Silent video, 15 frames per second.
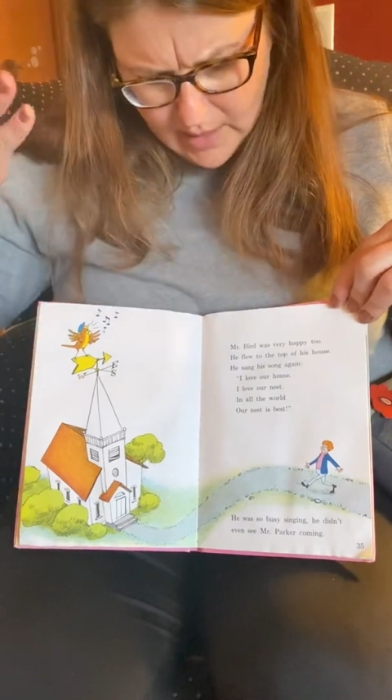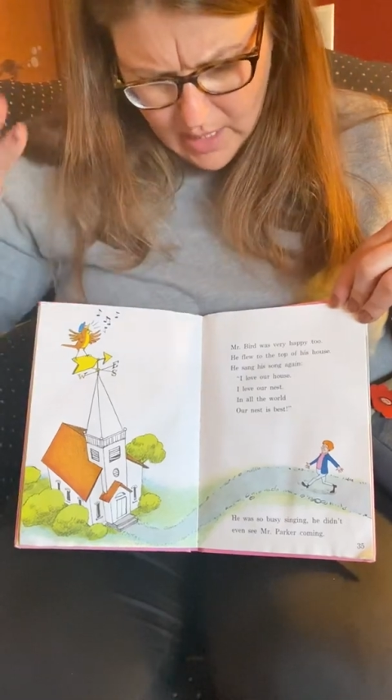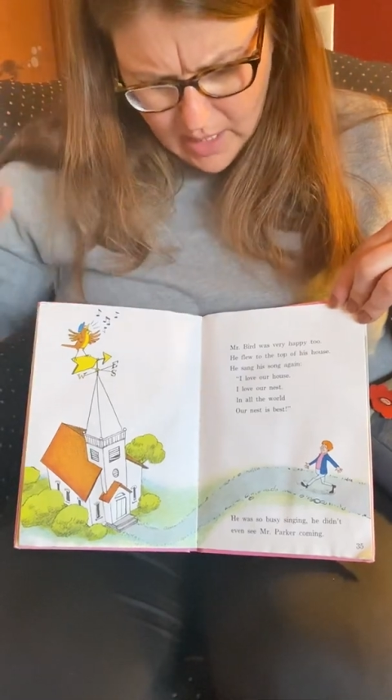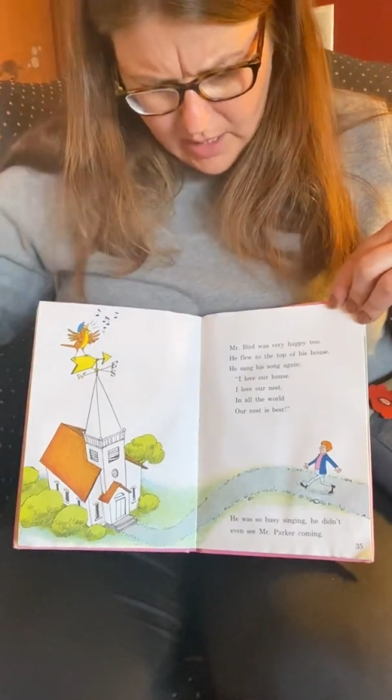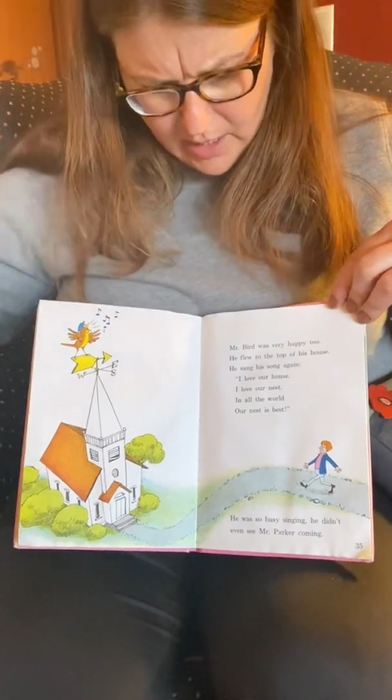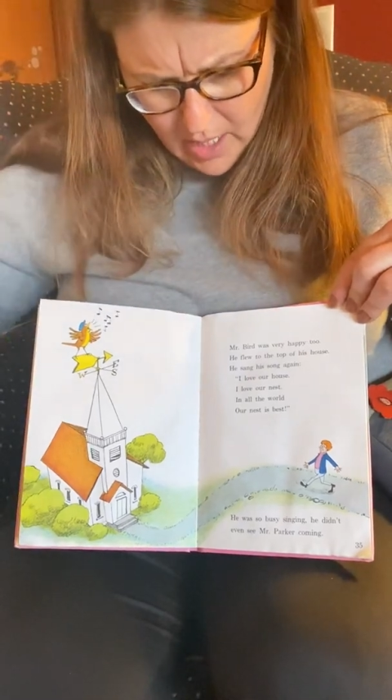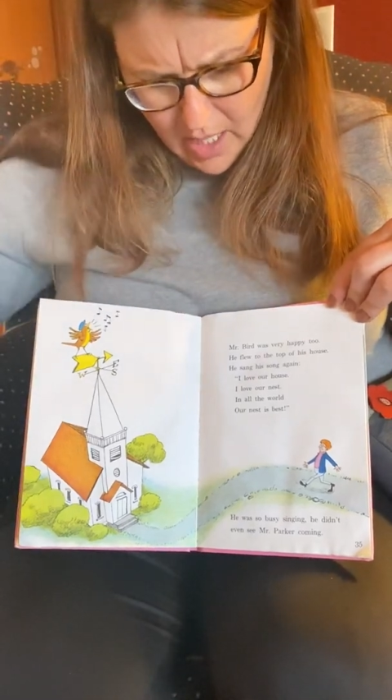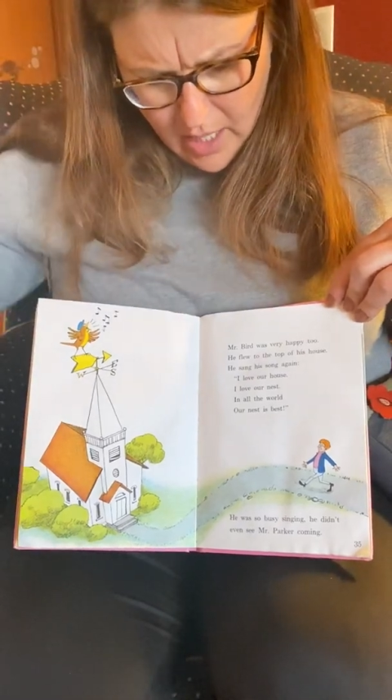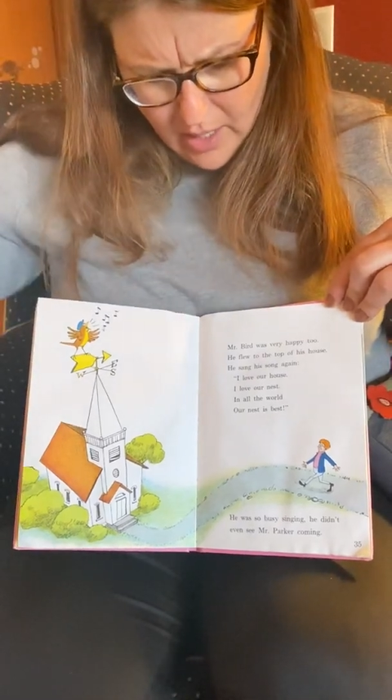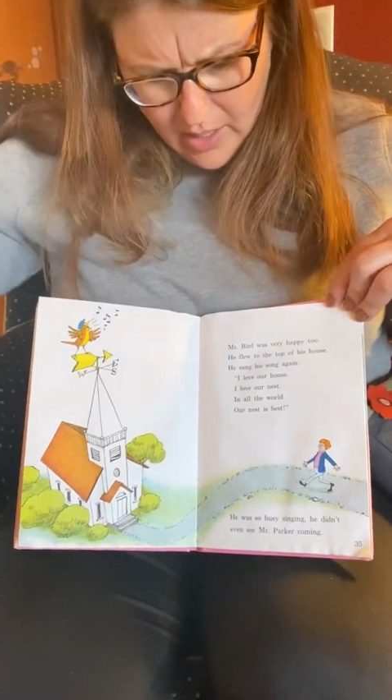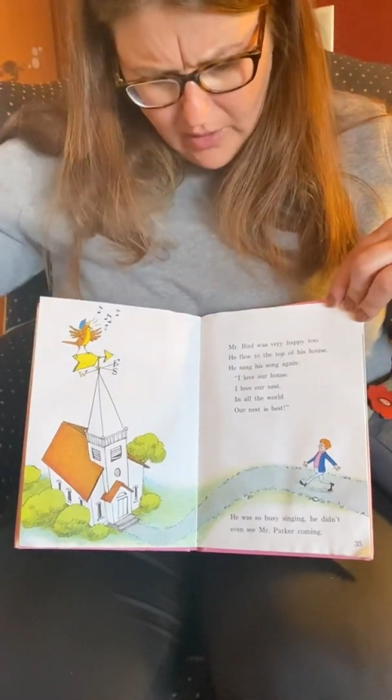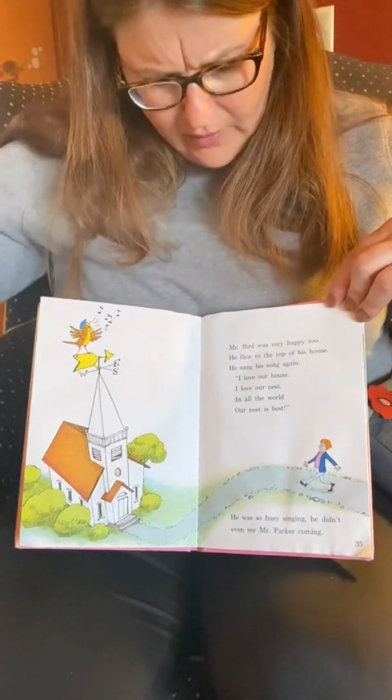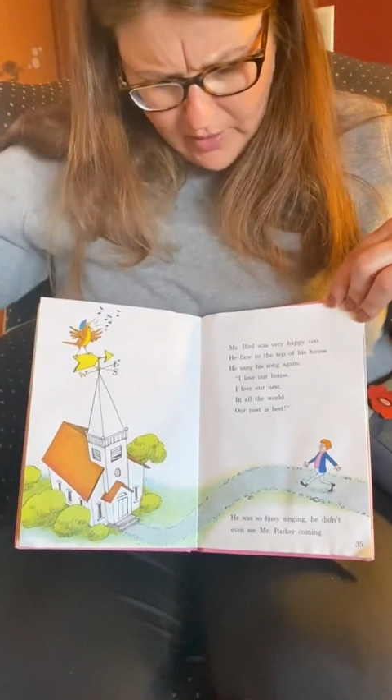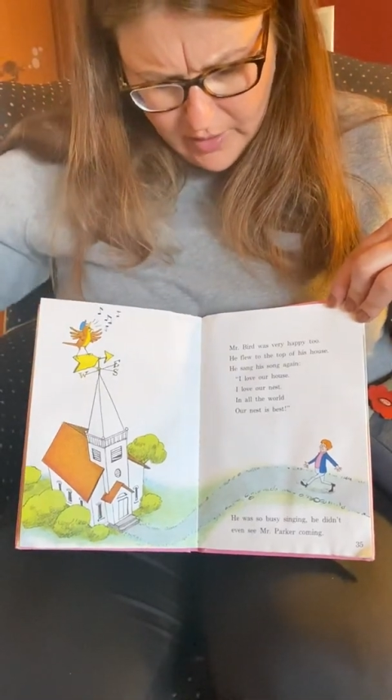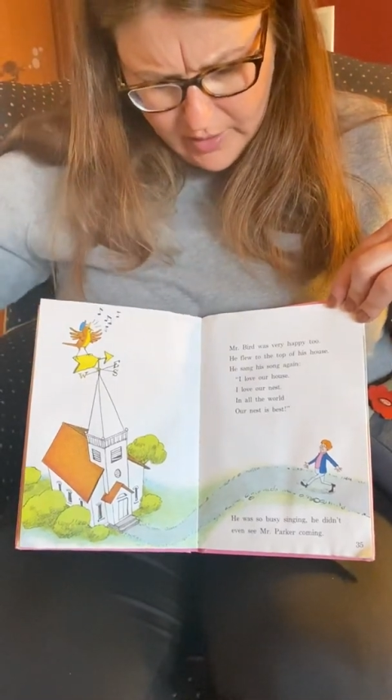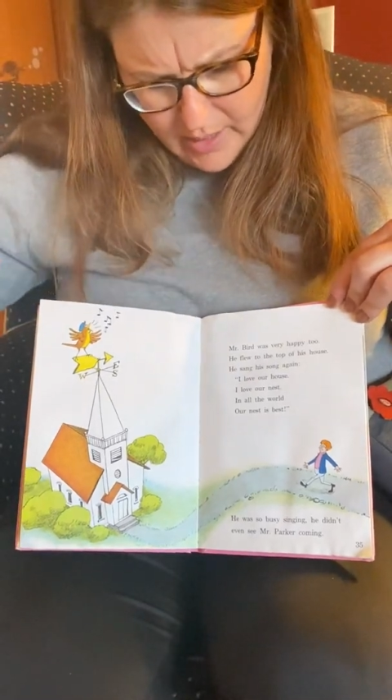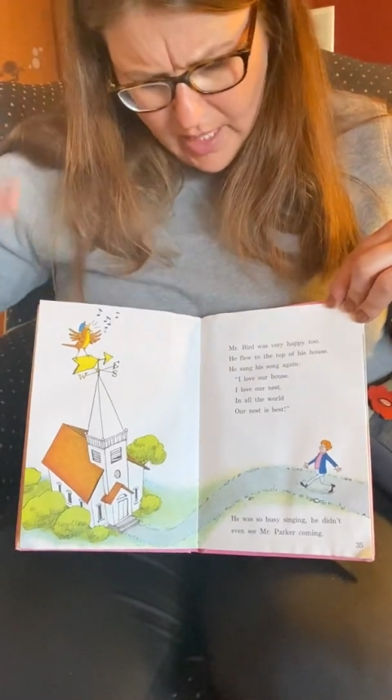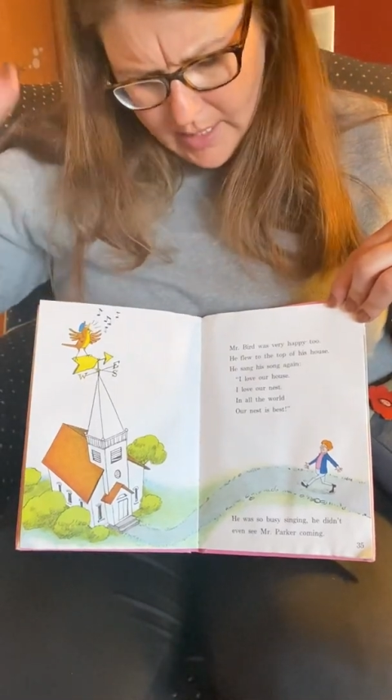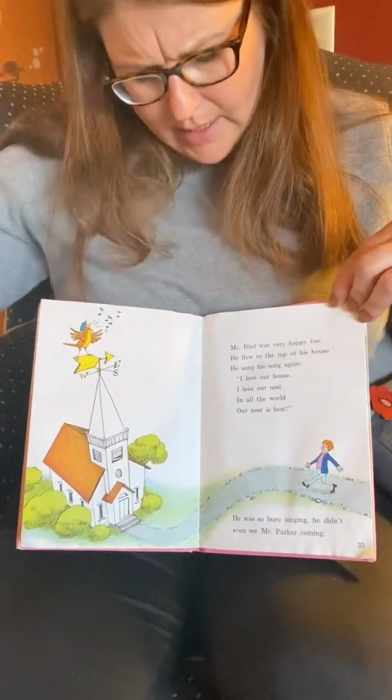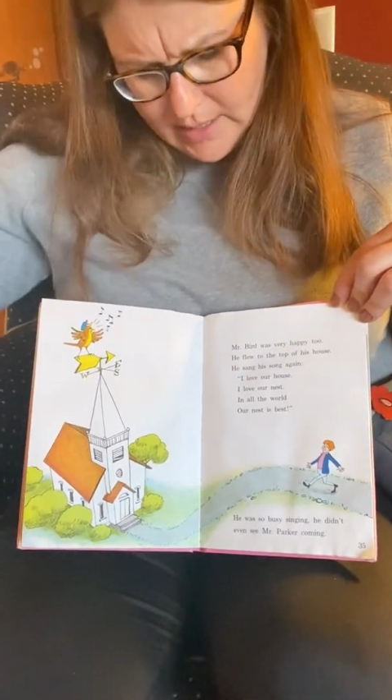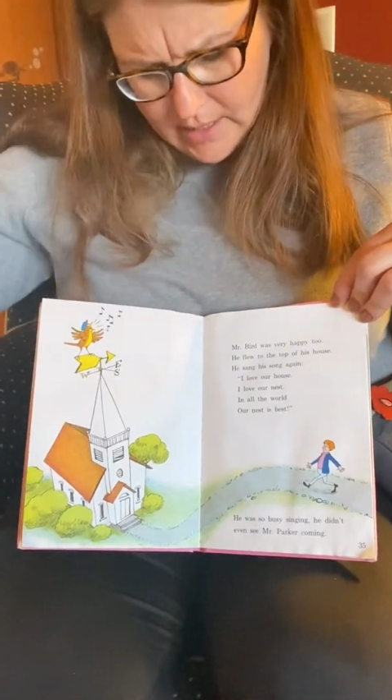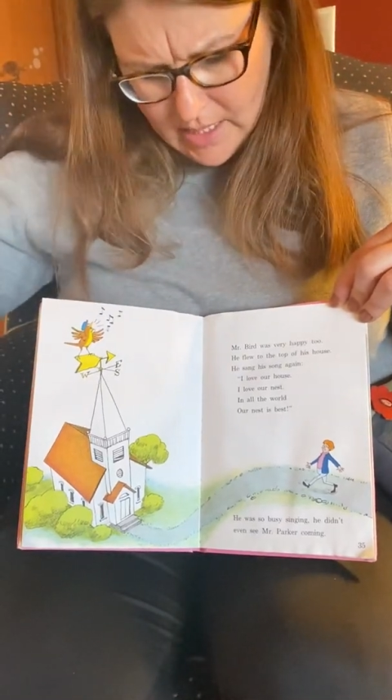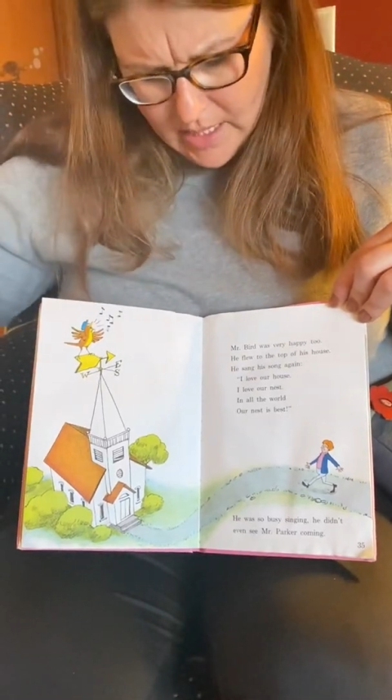I love our nest,